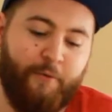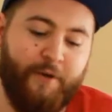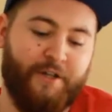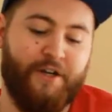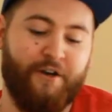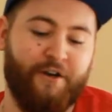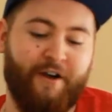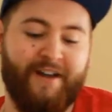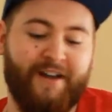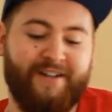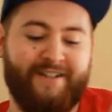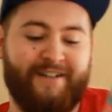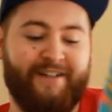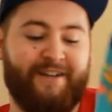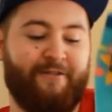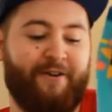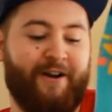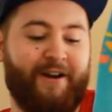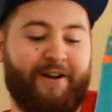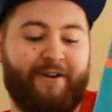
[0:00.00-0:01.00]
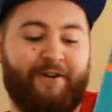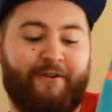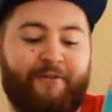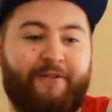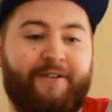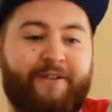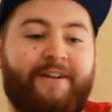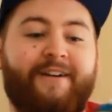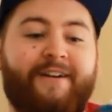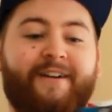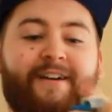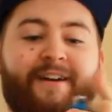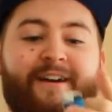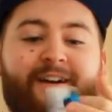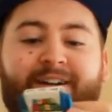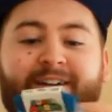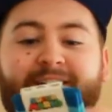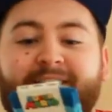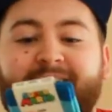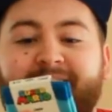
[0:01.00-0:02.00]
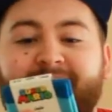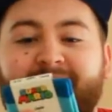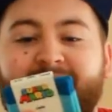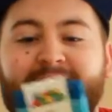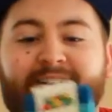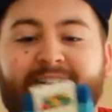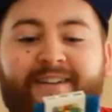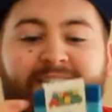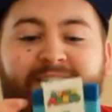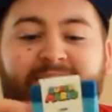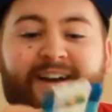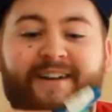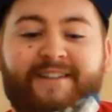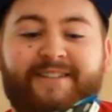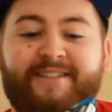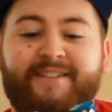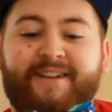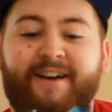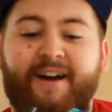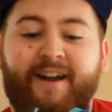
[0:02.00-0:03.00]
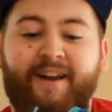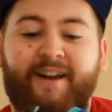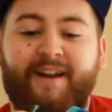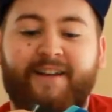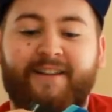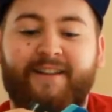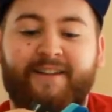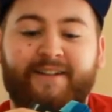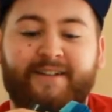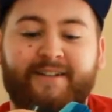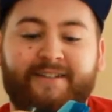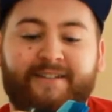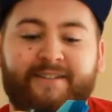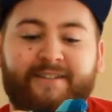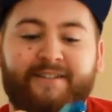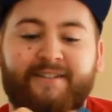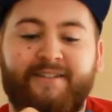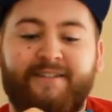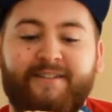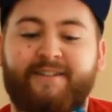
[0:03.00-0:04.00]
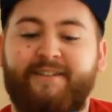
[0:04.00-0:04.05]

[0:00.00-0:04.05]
which are actually quite cool. Yes, I like these.